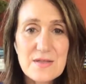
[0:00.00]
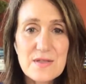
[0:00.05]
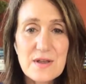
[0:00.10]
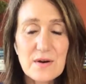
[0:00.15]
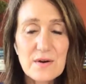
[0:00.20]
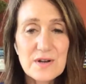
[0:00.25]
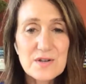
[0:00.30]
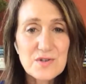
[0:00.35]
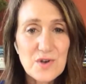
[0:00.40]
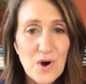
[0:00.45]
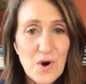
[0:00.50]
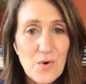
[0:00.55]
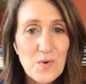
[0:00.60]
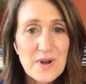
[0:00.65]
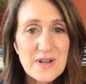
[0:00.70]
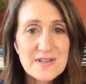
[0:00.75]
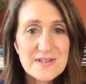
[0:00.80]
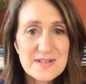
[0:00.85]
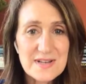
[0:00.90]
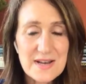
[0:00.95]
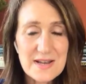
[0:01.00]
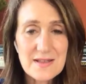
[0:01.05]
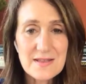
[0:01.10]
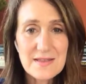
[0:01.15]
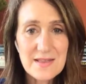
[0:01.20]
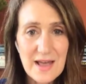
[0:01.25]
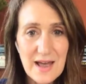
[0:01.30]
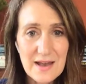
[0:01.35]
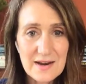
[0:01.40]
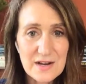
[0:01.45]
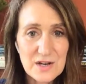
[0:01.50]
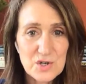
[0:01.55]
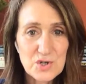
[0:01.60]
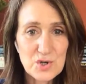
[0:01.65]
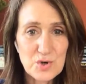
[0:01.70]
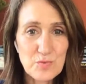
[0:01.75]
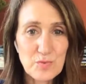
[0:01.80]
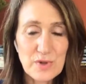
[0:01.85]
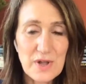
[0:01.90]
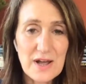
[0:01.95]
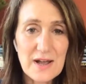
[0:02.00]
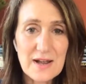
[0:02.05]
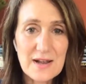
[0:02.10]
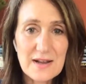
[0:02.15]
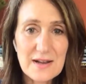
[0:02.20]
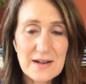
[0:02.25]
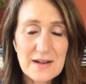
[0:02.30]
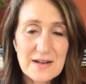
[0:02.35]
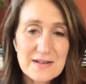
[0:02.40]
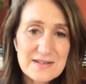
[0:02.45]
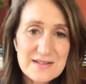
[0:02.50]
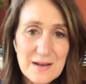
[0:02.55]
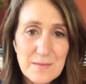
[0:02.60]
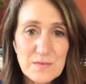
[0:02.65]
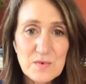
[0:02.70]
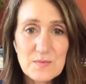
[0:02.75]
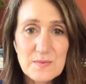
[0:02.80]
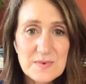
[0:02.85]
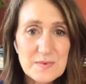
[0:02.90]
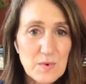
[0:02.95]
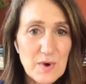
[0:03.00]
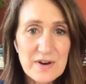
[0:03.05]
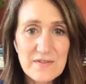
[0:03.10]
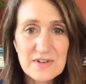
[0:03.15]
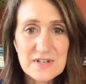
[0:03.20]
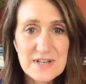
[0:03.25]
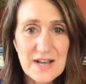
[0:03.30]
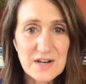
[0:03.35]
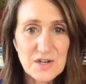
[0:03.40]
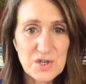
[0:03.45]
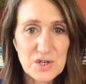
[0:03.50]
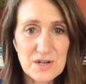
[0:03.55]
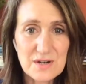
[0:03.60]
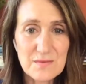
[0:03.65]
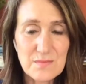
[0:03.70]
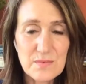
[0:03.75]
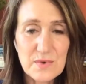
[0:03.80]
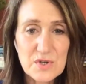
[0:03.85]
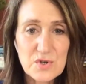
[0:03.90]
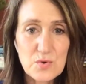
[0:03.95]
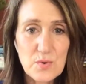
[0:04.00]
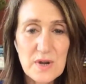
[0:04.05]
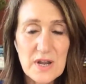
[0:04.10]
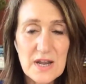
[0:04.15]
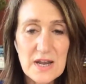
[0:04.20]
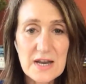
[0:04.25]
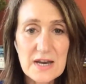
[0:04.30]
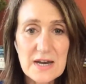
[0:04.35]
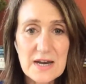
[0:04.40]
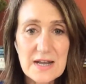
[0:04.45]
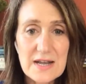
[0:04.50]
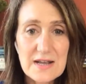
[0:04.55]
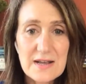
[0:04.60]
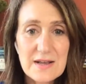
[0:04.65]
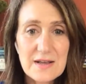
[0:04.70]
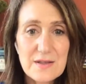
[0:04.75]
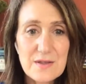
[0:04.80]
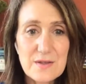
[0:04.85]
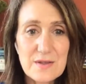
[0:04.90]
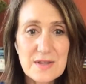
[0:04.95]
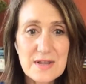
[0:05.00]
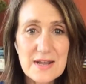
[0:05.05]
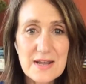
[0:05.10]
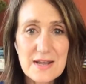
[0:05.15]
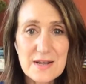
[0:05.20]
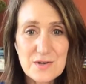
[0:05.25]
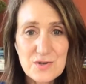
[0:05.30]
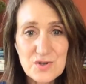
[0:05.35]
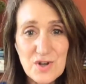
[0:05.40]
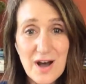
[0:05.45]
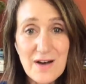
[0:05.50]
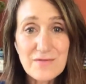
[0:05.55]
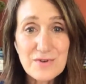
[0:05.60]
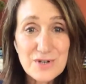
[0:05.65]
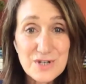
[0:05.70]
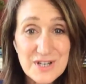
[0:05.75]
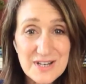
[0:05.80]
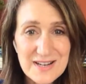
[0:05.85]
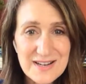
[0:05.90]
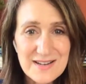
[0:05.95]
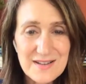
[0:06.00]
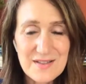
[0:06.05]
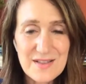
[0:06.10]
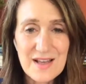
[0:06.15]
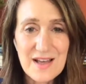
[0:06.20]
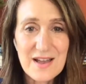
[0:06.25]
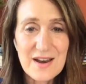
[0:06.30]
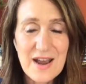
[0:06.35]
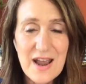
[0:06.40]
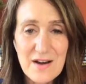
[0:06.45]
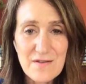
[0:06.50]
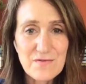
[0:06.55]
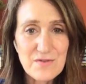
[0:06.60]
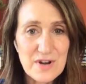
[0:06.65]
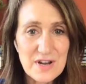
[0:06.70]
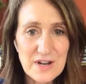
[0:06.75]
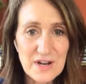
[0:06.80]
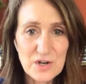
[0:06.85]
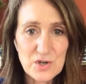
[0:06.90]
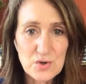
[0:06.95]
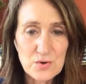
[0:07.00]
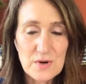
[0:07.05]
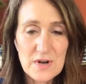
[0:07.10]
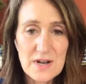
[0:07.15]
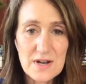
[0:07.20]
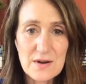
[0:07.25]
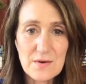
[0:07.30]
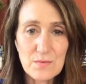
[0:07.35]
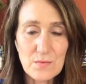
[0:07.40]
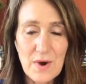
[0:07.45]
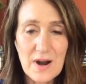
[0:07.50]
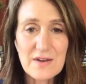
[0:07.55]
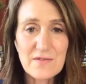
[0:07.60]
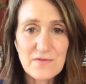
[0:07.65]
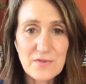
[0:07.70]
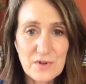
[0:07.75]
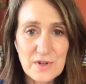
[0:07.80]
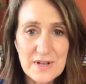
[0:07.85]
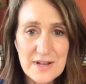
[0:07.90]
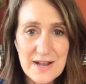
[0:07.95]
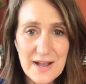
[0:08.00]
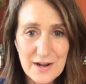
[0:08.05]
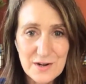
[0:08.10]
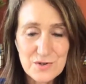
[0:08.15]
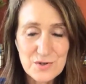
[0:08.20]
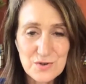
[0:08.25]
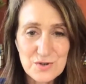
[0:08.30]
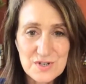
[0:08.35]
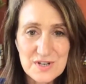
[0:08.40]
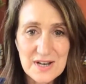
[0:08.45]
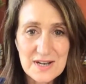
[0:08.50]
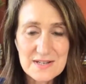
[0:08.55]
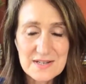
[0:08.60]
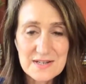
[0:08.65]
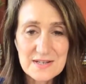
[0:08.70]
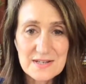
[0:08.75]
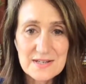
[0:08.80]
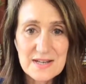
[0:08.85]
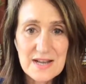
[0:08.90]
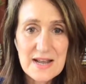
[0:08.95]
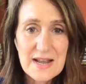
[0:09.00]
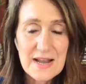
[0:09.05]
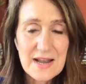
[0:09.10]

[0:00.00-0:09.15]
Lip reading: There is always in that interplay somewhat of a tension between the sovereignty that every country rightfully exercises